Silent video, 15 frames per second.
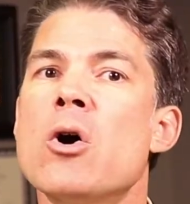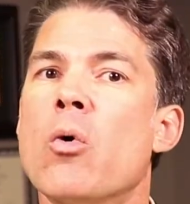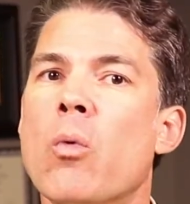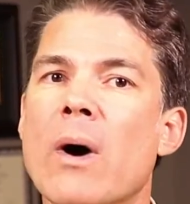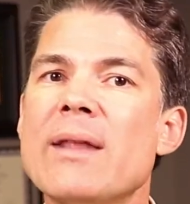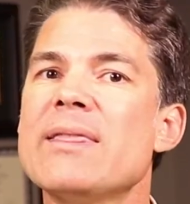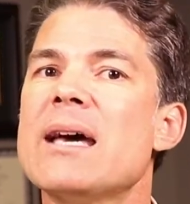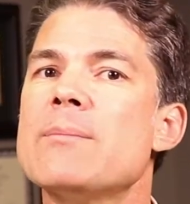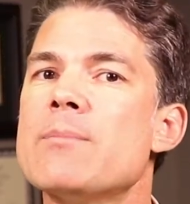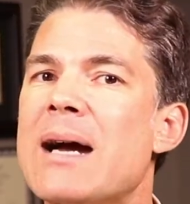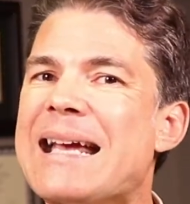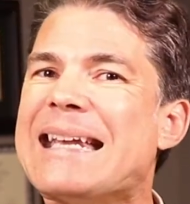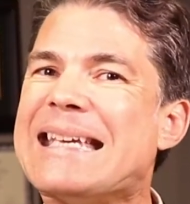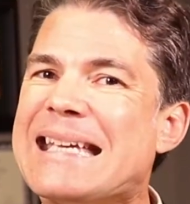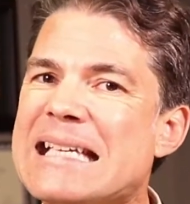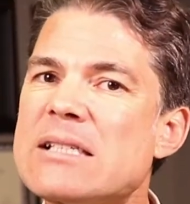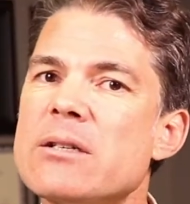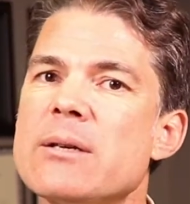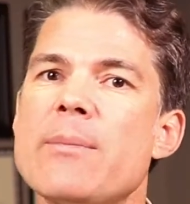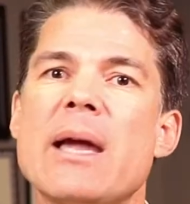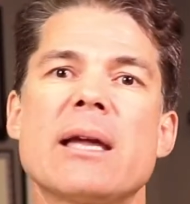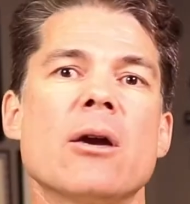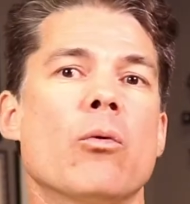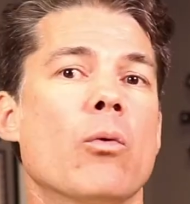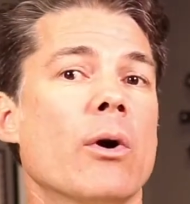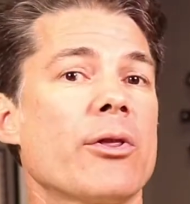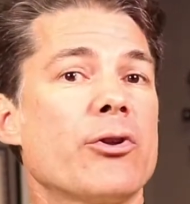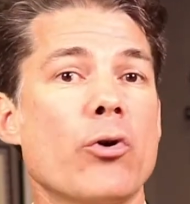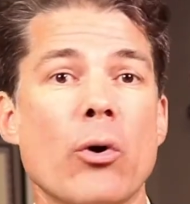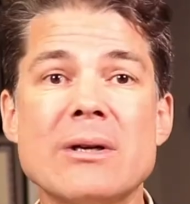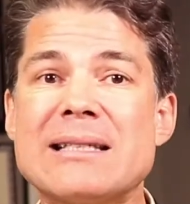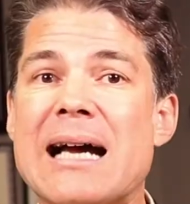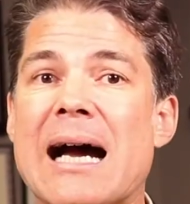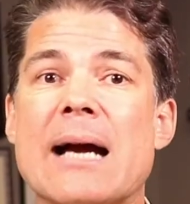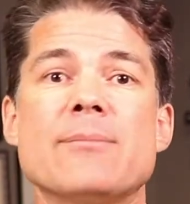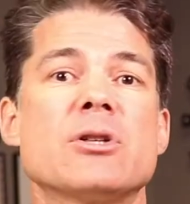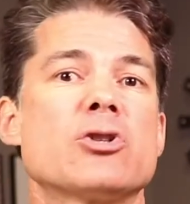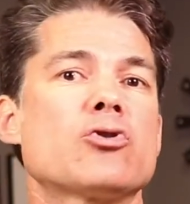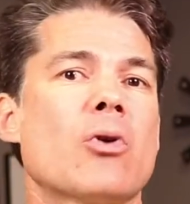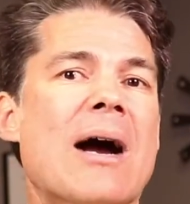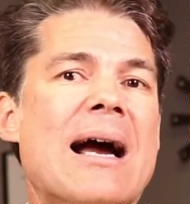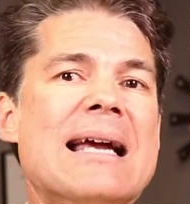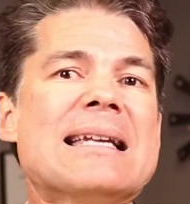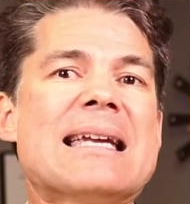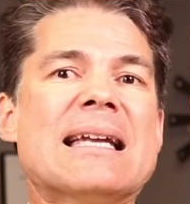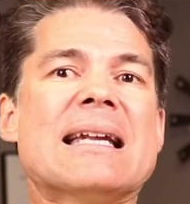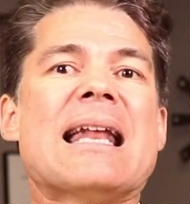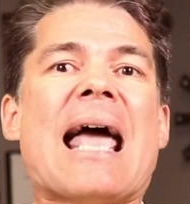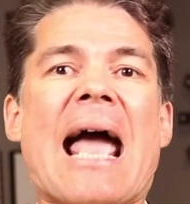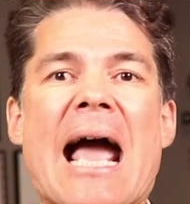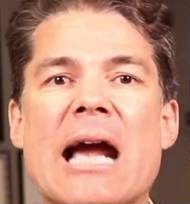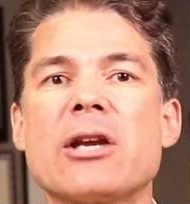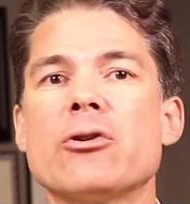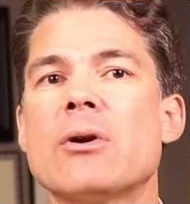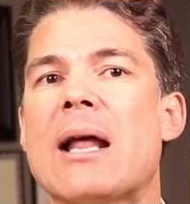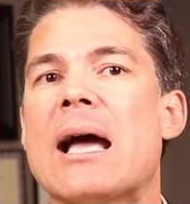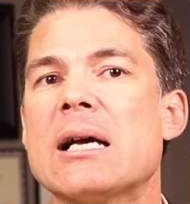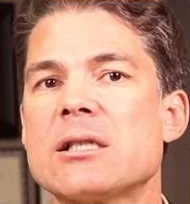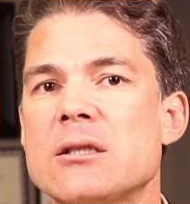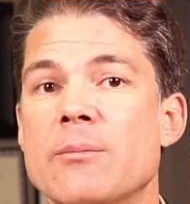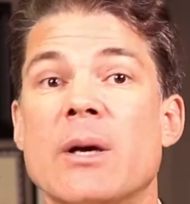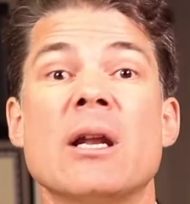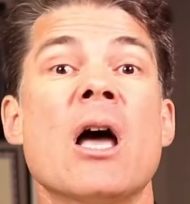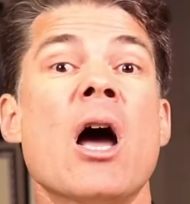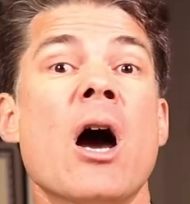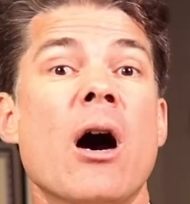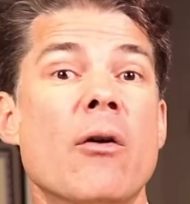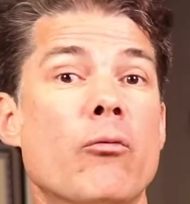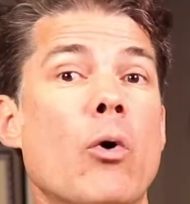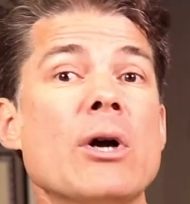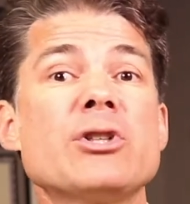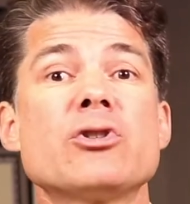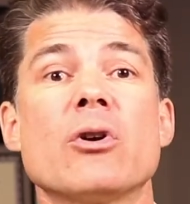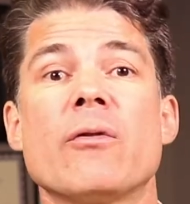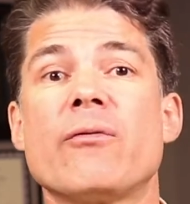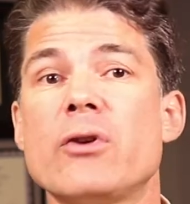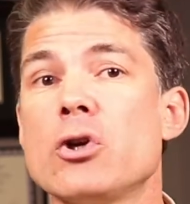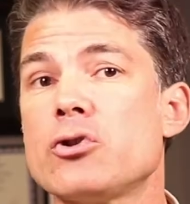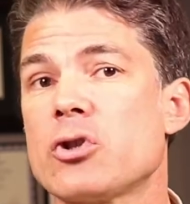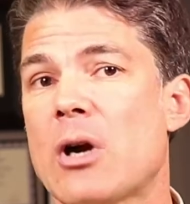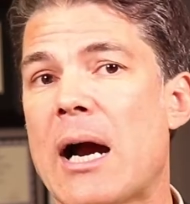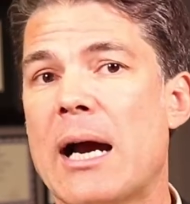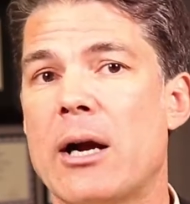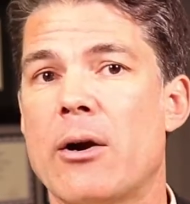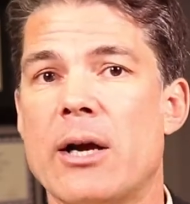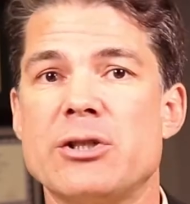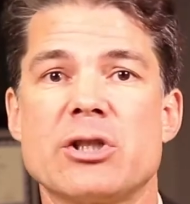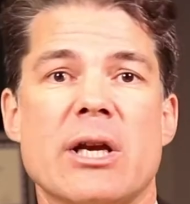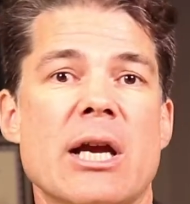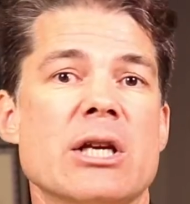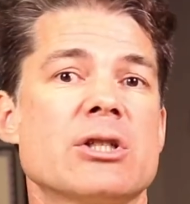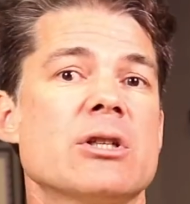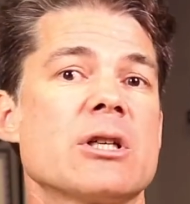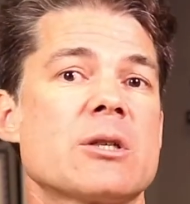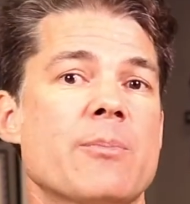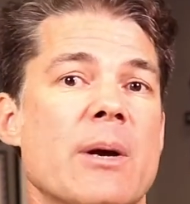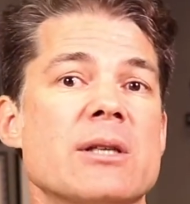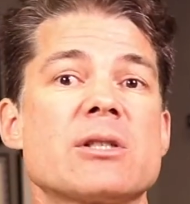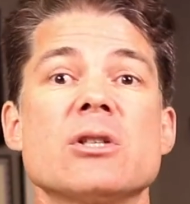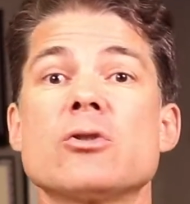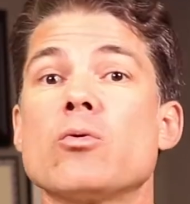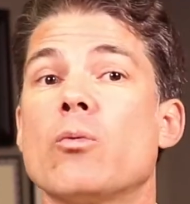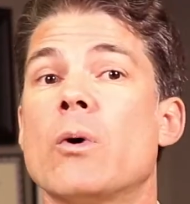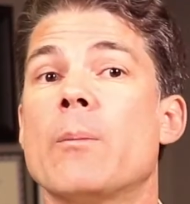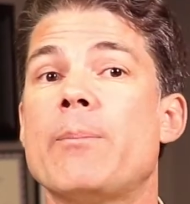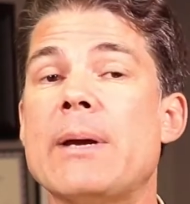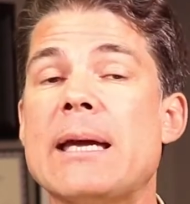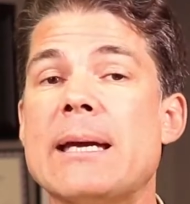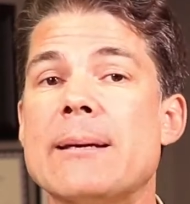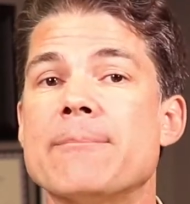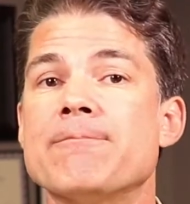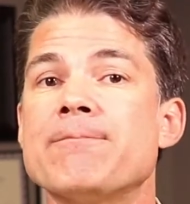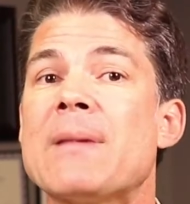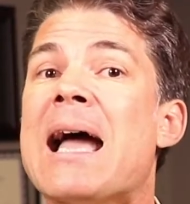One that might easily make it worth your time to try and get an accurate estimate of what your future higher education expenses will be.